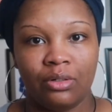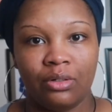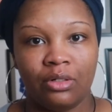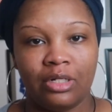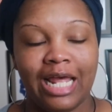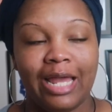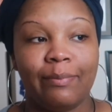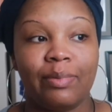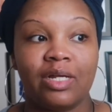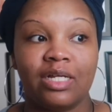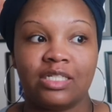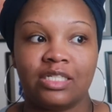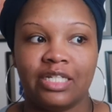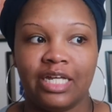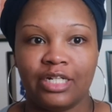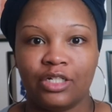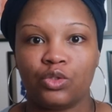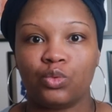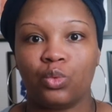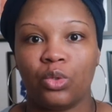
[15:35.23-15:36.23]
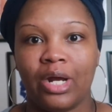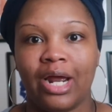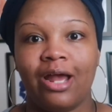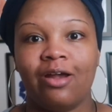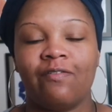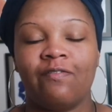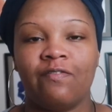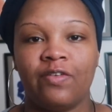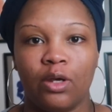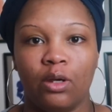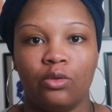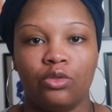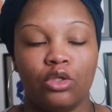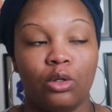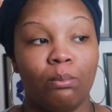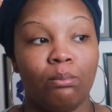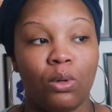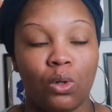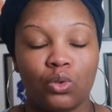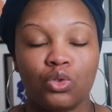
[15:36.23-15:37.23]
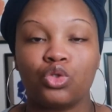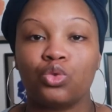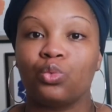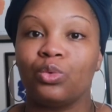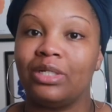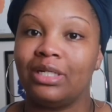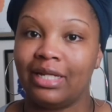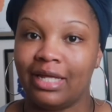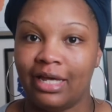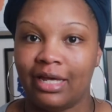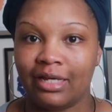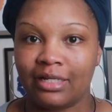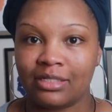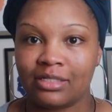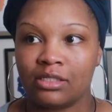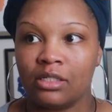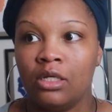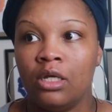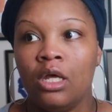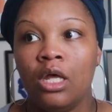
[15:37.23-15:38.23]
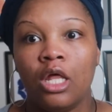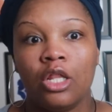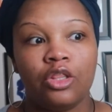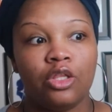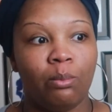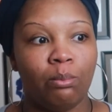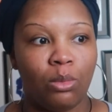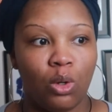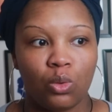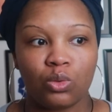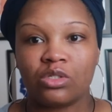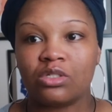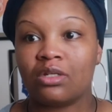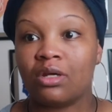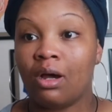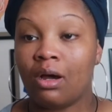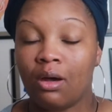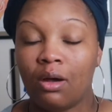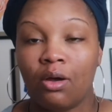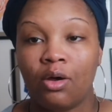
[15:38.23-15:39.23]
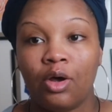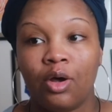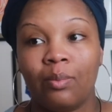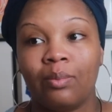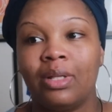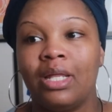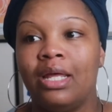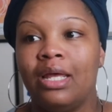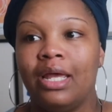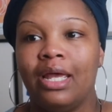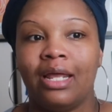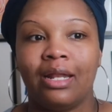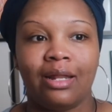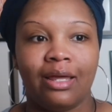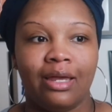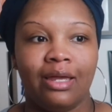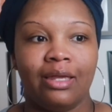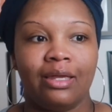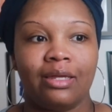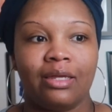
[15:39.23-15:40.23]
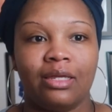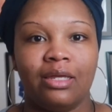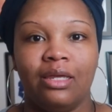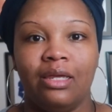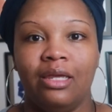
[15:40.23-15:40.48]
Like, because that is where I felt the most relaxed, the most calm, and like,